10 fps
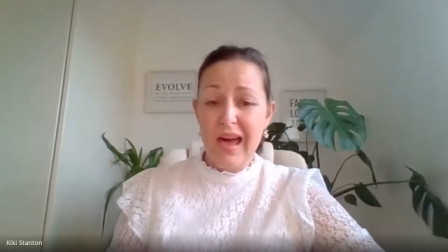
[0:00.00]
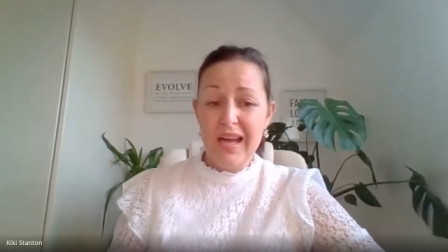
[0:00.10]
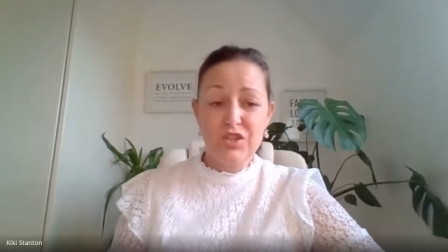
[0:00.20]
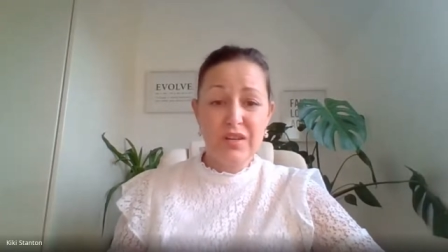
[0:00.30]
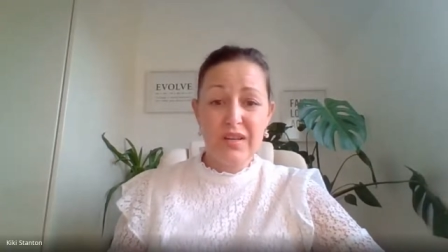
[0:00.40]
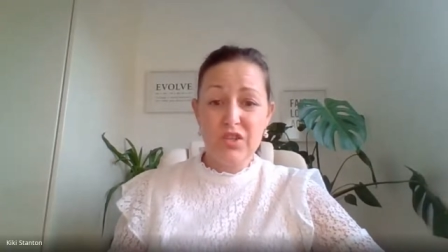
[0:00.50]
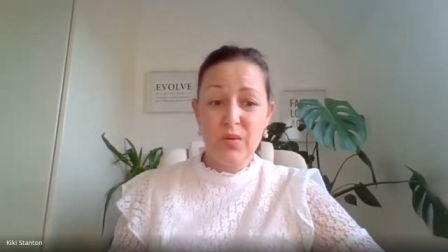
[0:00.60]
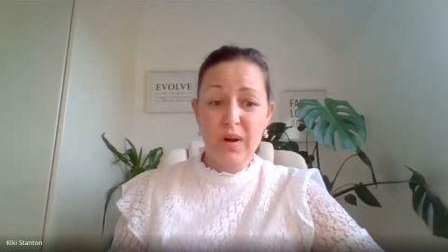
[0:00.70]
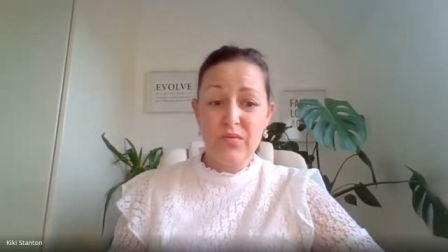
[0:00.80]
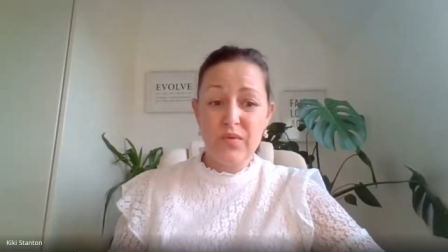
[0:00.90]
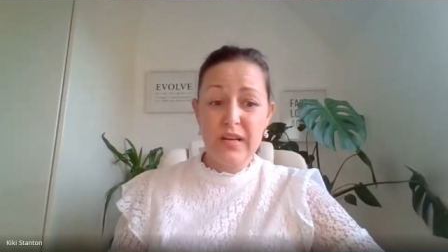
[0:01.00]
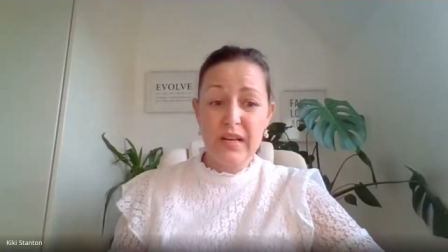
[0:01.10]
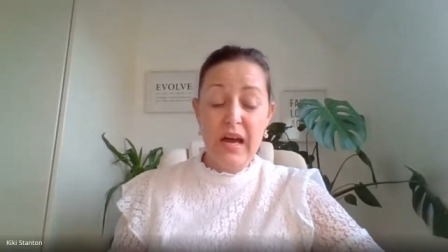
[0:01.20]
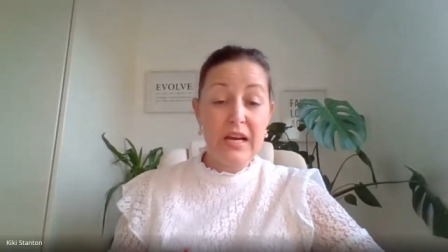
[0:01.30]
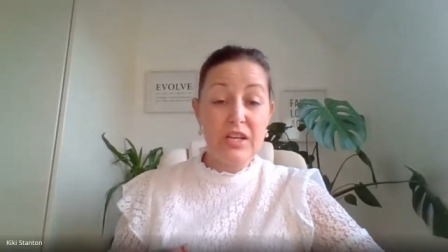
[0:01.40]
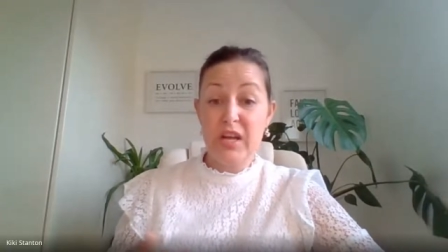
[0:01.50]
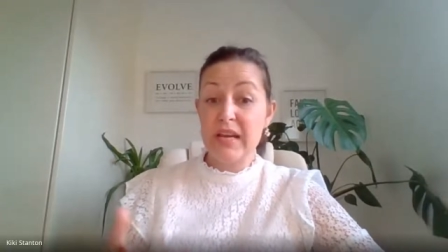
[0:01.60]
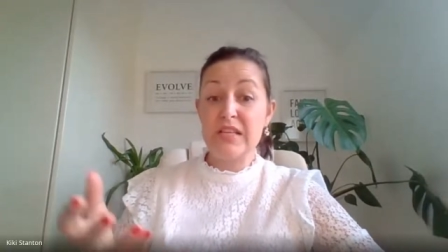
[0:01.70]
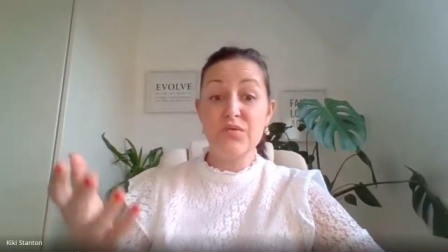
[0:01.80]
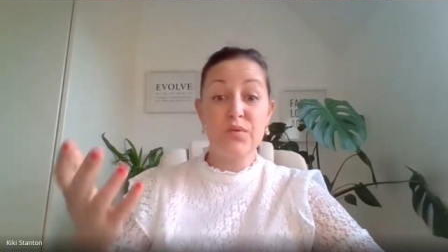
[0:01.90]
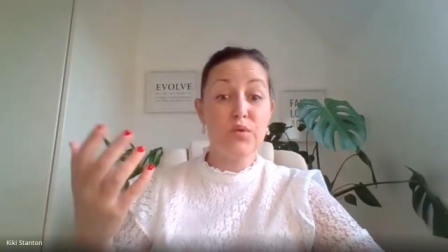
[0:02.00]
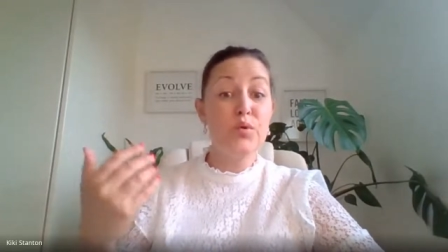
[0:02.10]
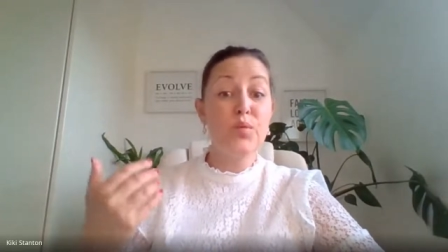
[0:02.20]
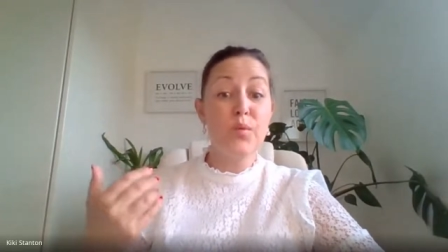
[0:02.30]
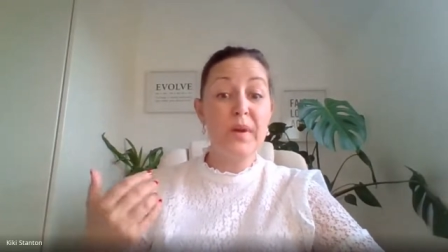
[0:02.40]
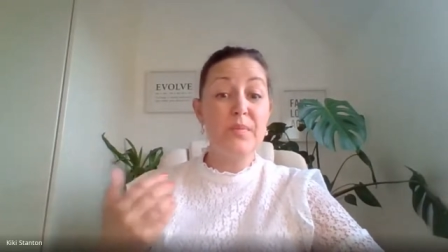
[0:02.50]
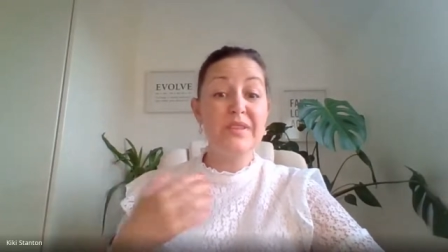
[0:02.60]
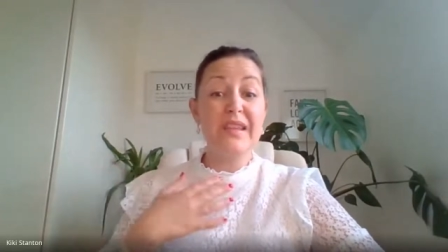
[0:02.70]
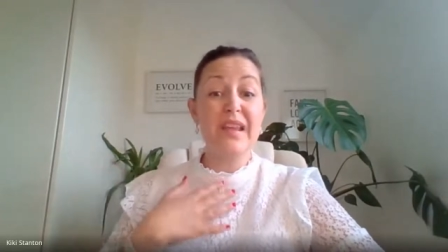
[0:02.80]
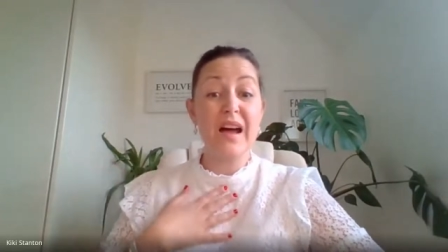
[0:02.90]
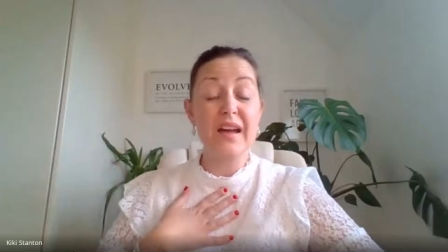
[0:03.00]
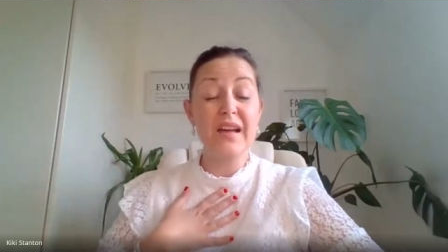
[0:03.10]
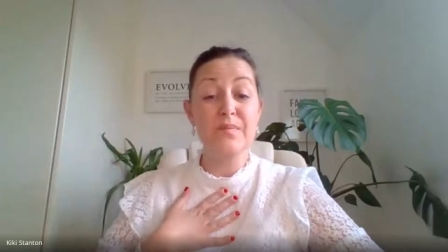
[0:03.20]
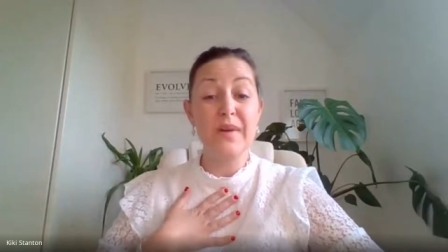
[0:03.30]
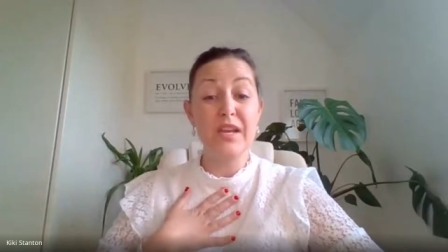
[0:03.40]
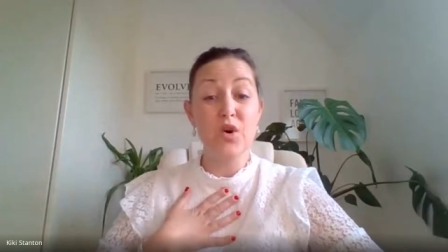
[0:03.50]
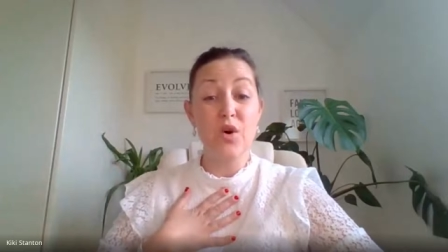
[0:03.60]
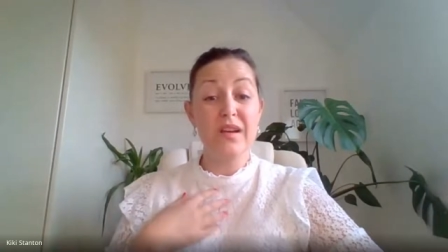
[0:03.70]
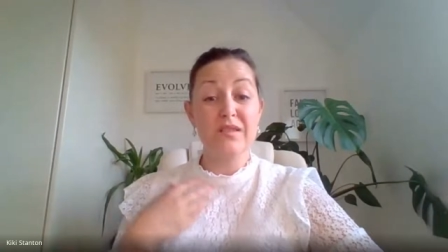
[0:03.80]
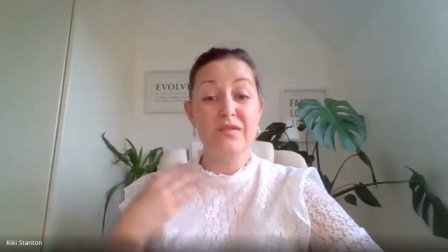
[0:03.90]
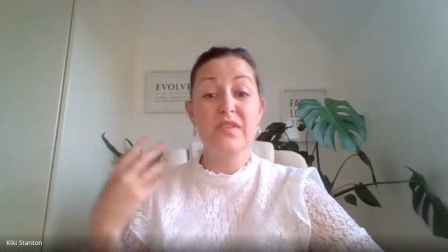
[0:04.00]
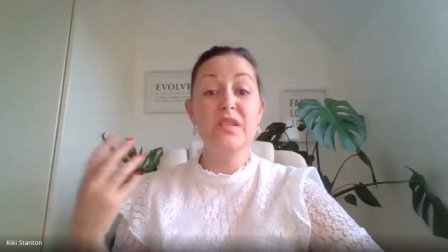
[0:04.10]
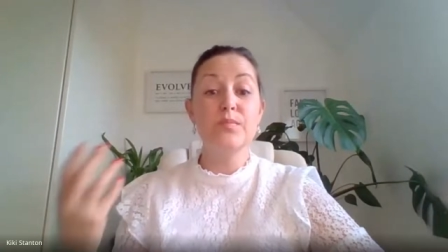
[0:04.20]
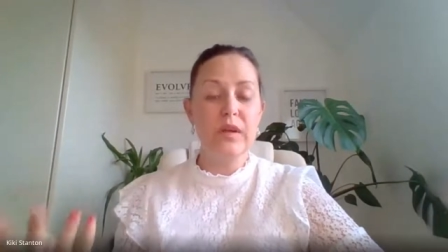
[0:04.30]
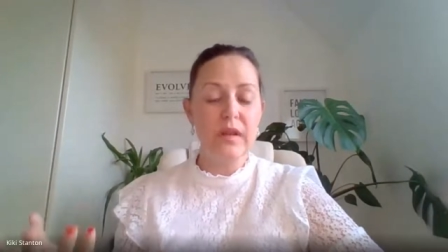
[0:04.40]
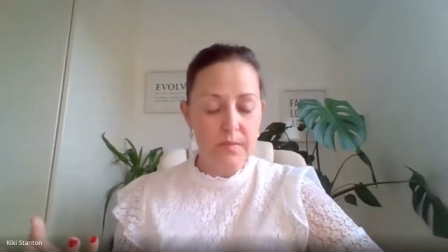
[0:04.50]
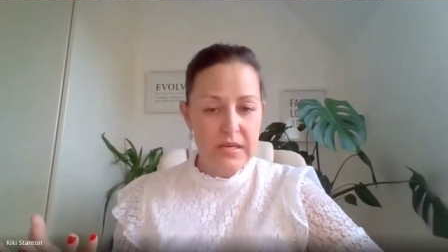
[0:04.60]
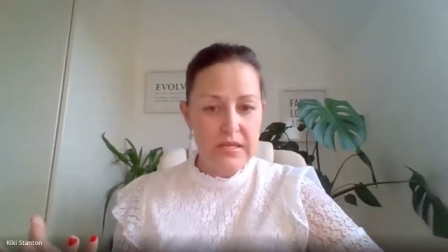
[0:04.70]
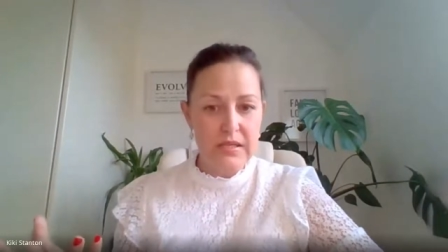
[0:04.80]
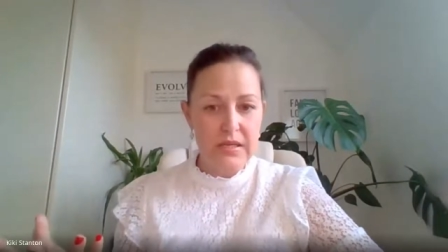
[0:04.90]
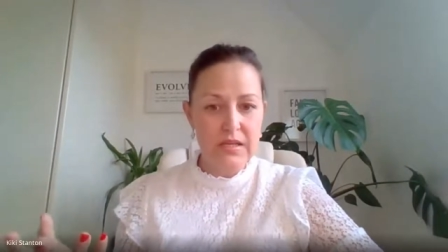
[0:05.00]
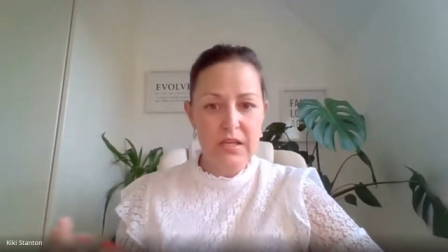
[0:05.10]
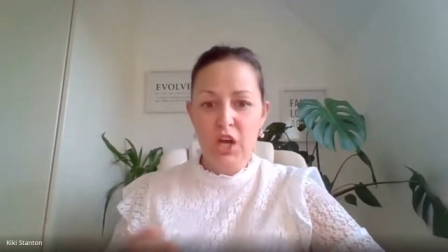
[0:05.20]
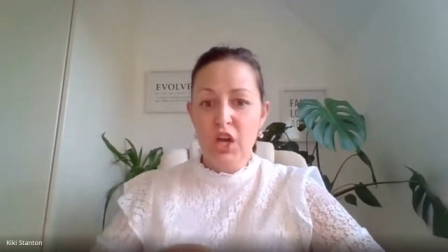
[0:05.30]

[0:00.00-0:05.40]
Actually, do I really, actually, I need to recruit more people so that I can be not as visible in the business.